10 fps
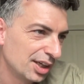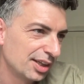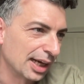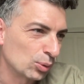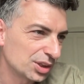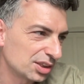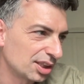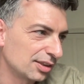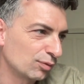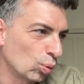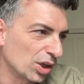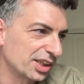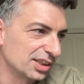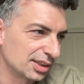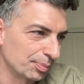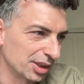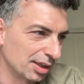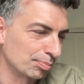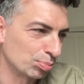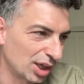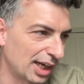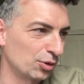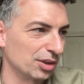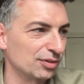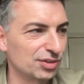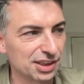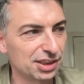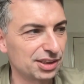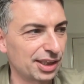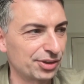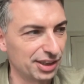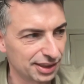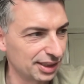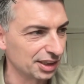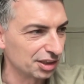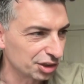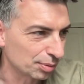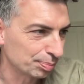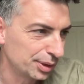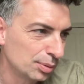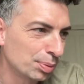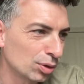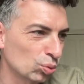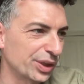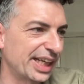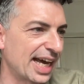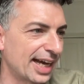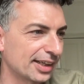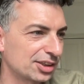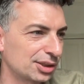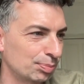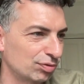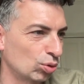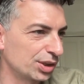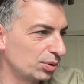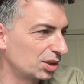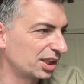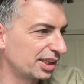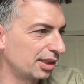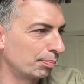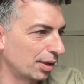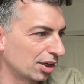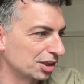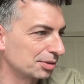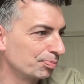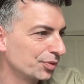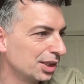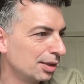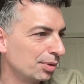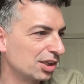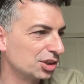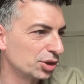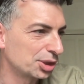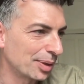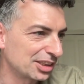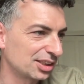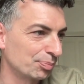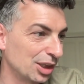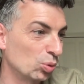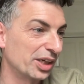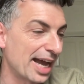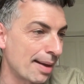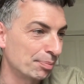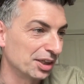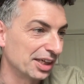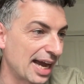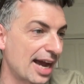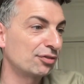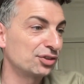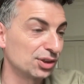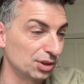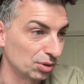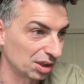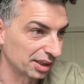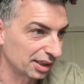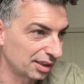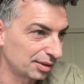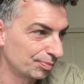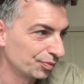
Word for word: That was a ton of work and something I'm proud of. And this is how they did it. Your pupil reacts before you click, in part because you expect something will happen after you click.